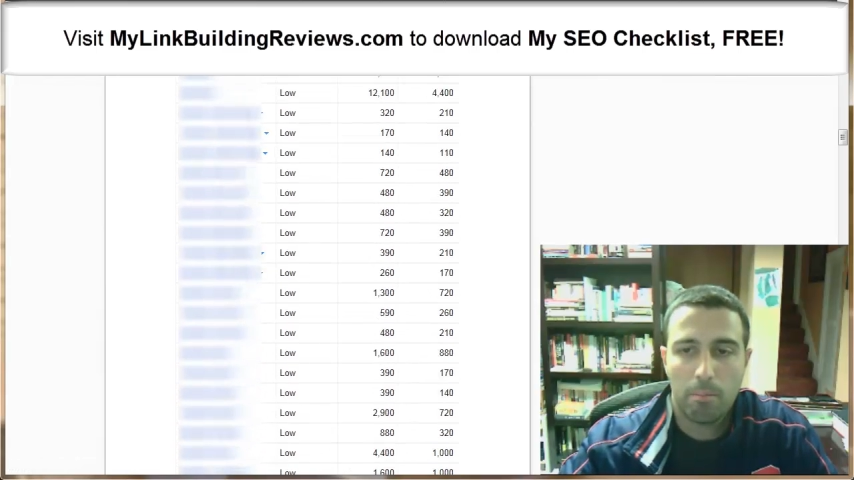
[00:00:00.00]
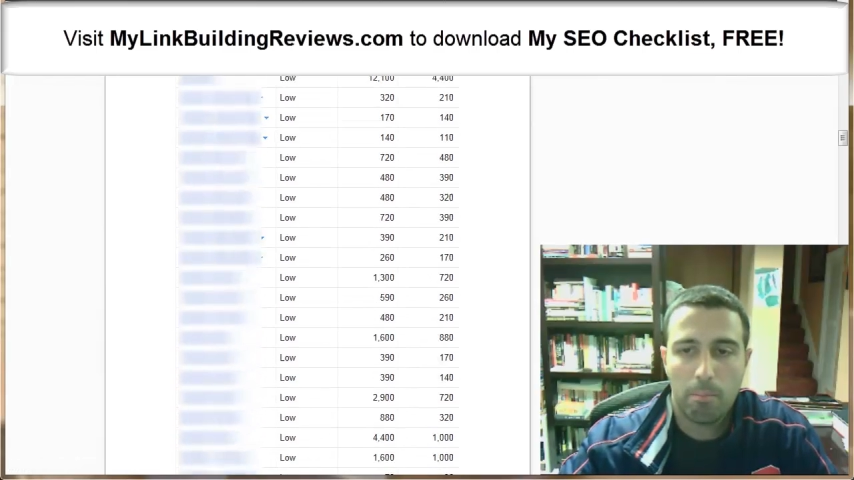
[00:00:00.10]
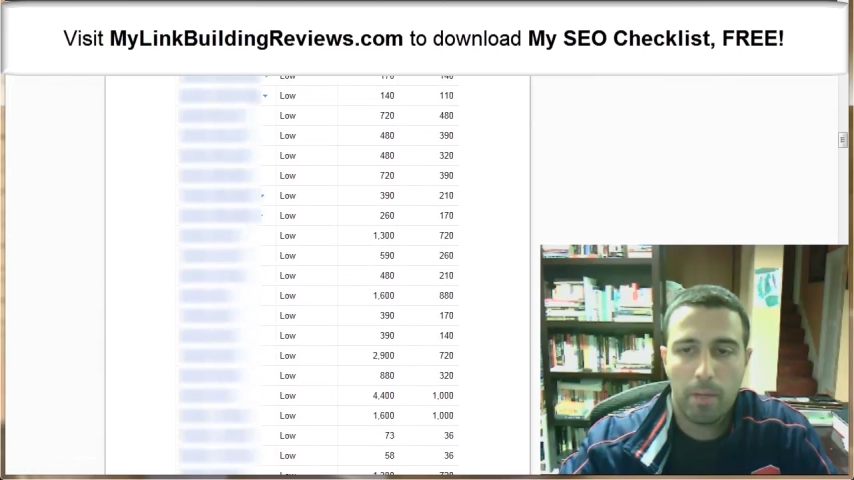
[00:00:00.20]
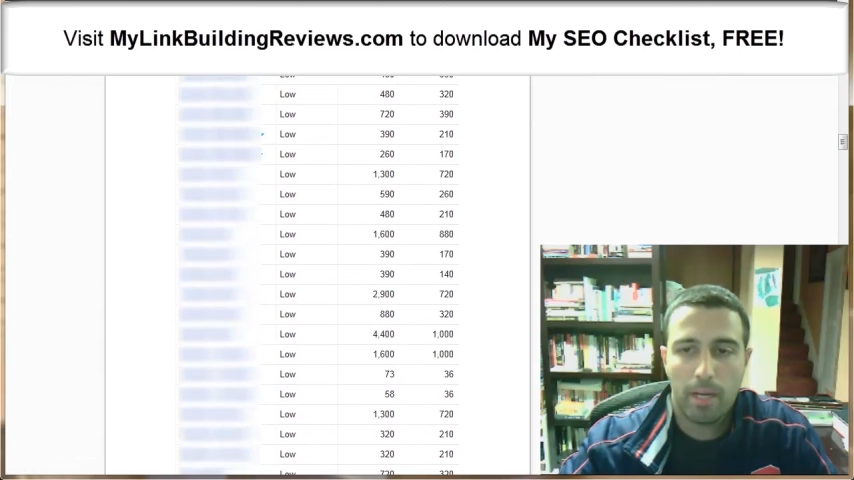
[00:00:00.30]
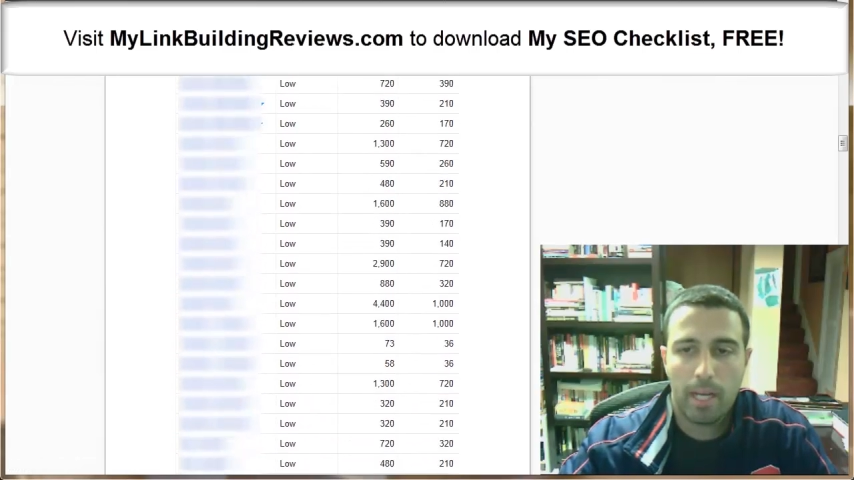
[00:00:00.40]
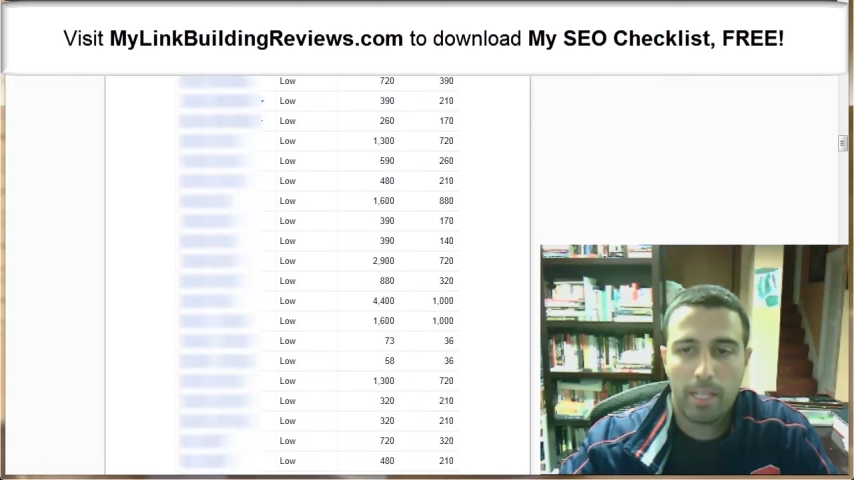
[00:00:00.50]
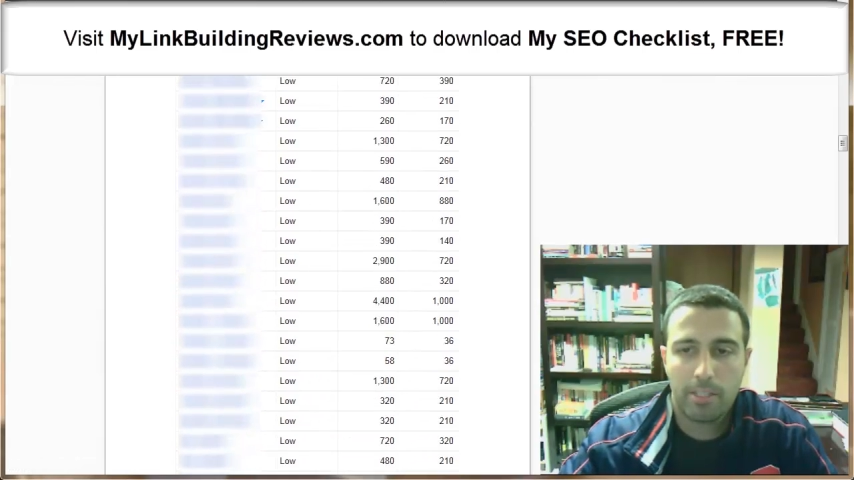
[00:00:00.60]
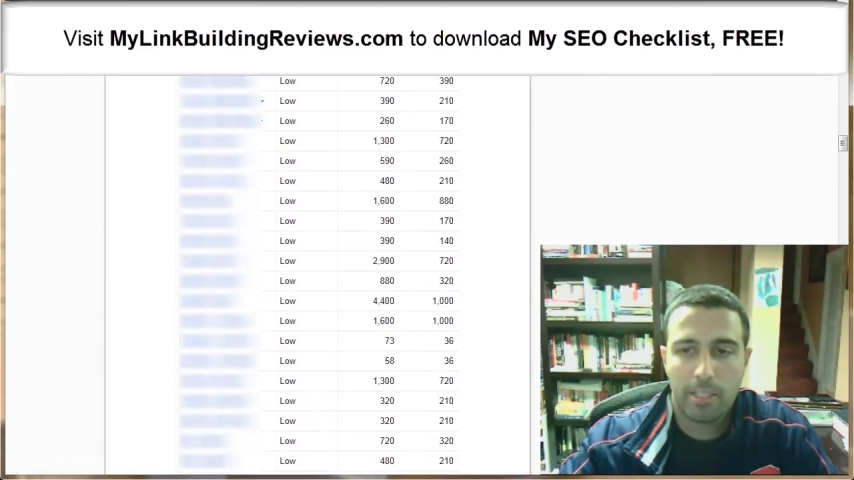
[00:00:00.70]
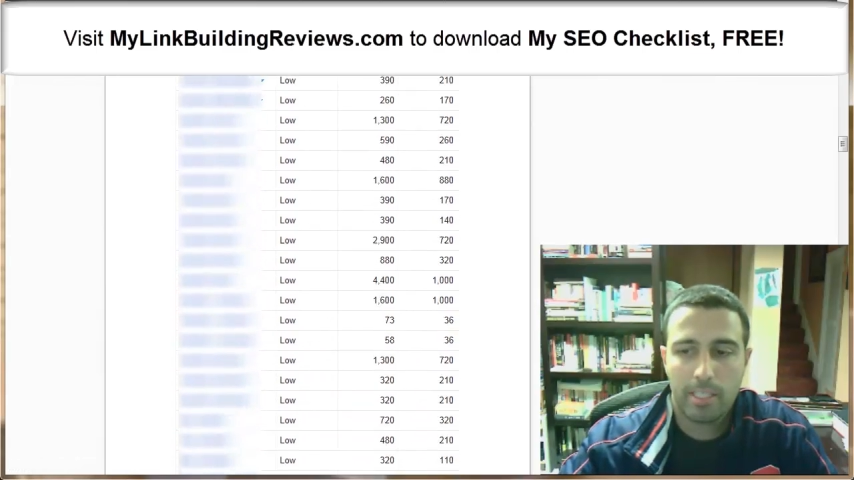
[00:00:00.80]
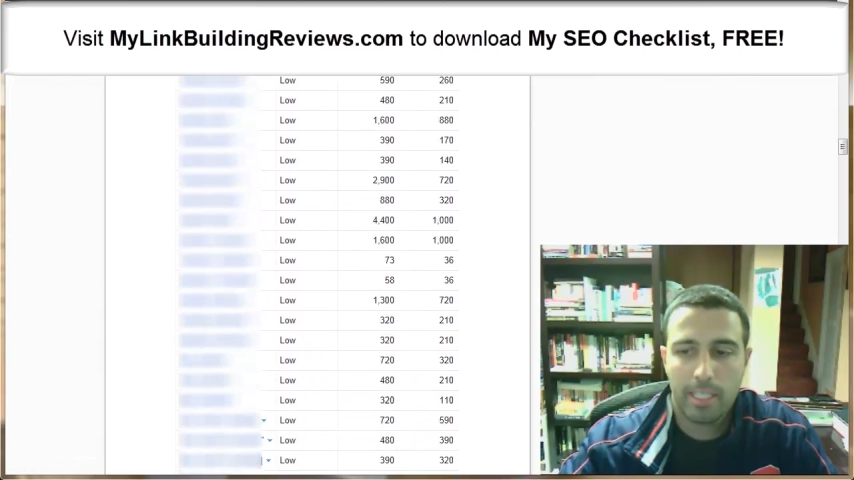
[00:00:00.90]
But as
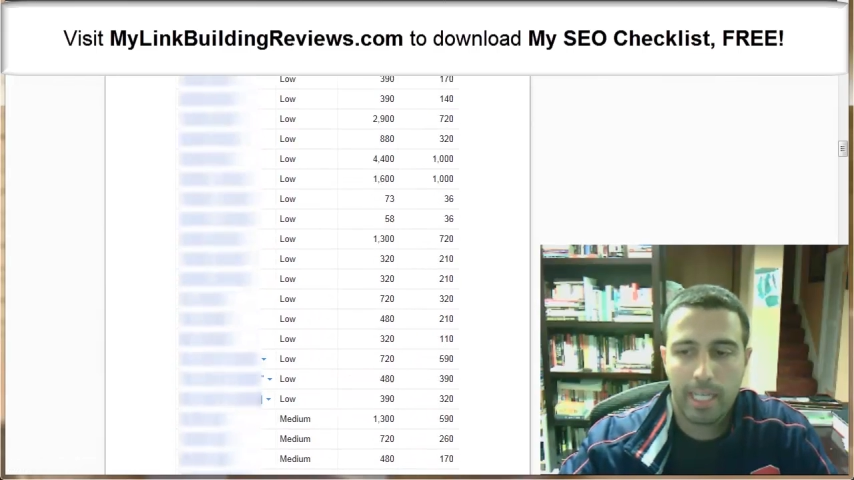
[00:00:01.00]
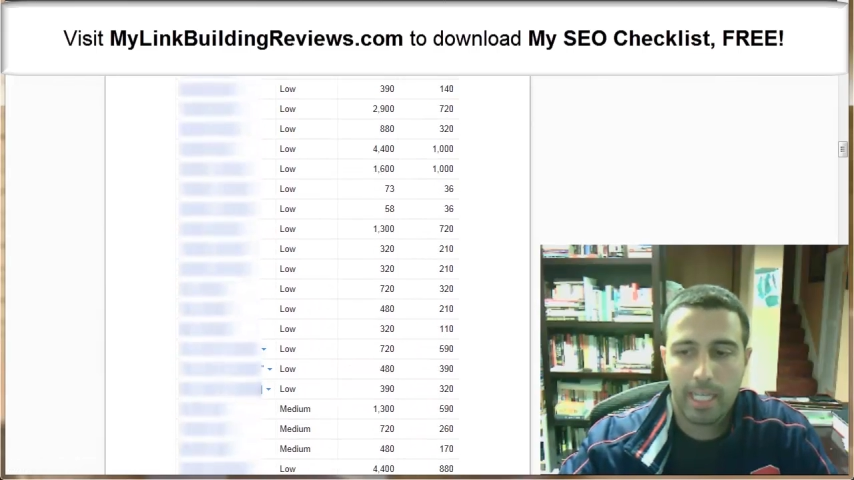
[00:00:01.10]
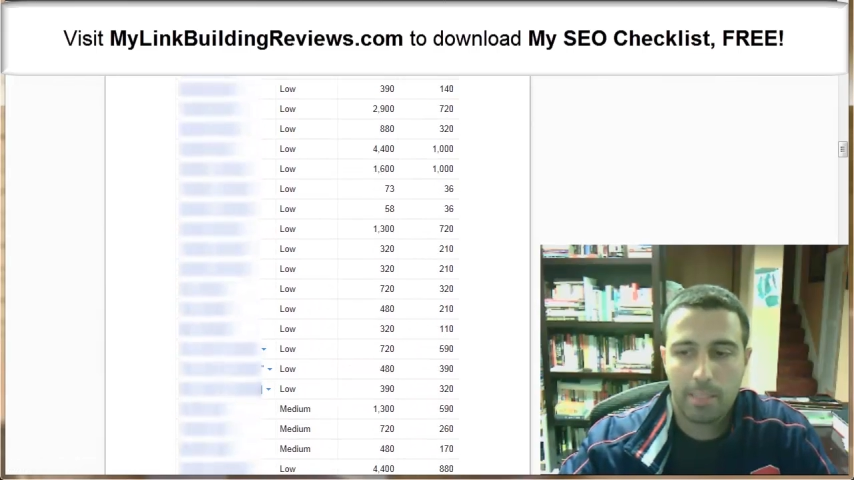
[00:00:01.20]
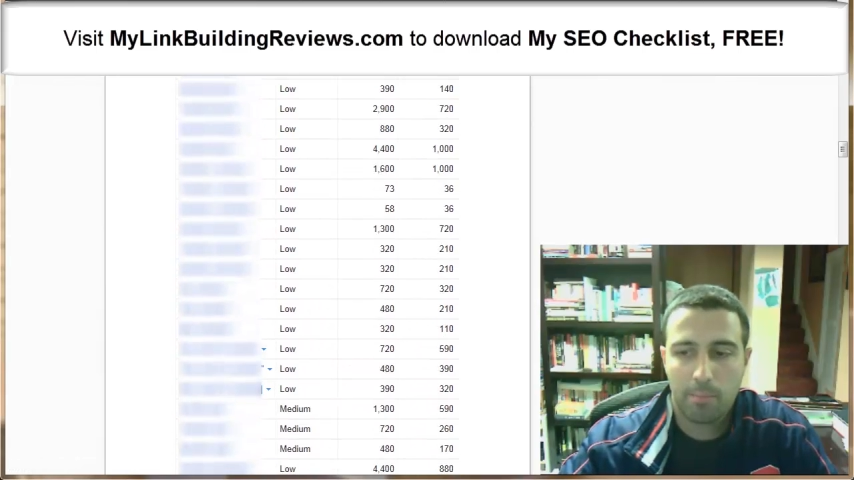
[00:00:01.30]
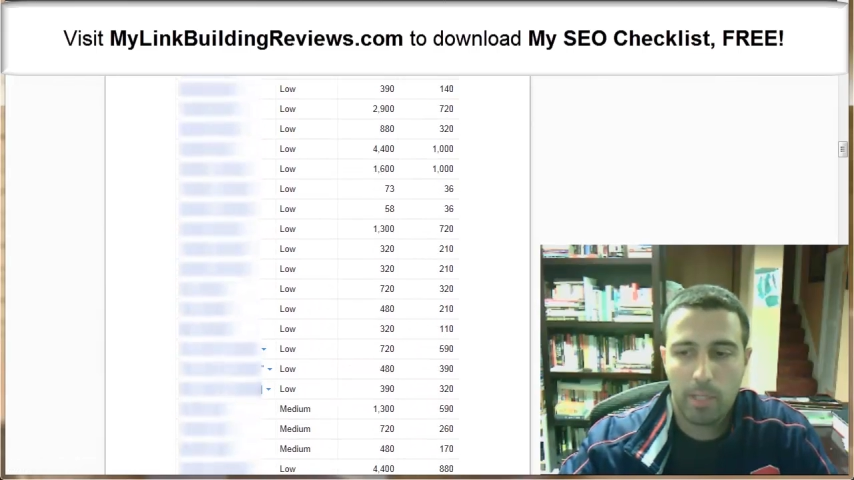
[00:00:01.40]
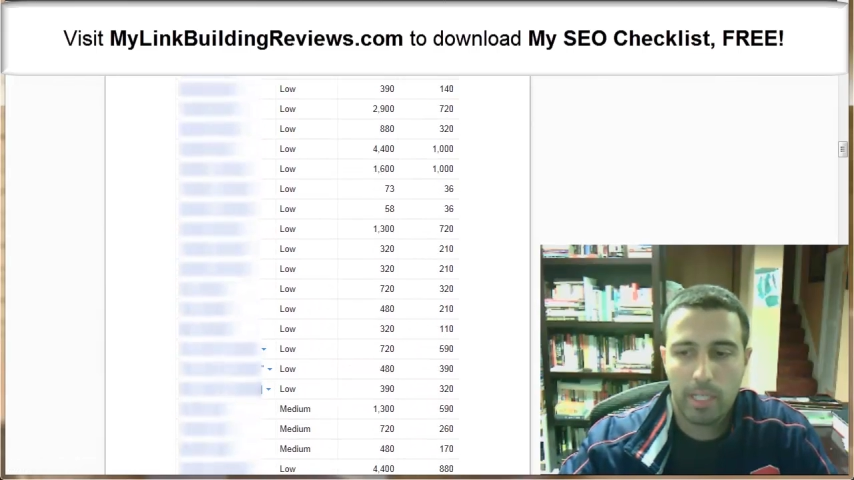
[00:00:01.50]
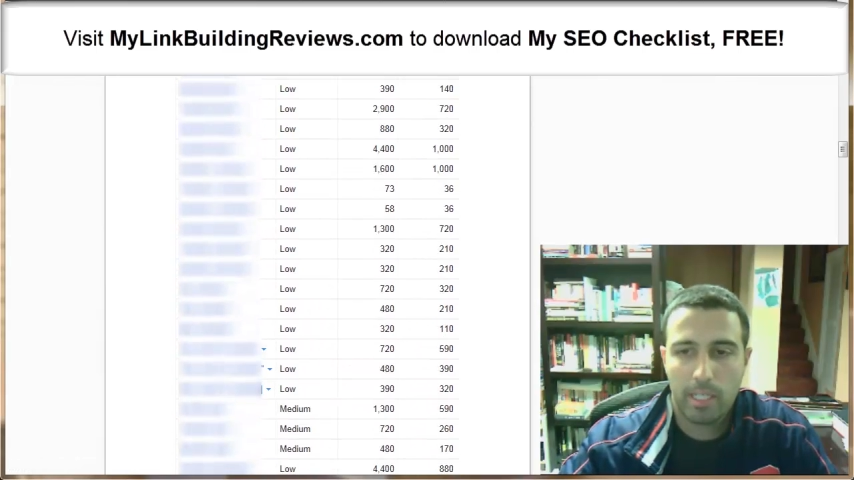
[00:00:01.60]
you can see, it gets pretty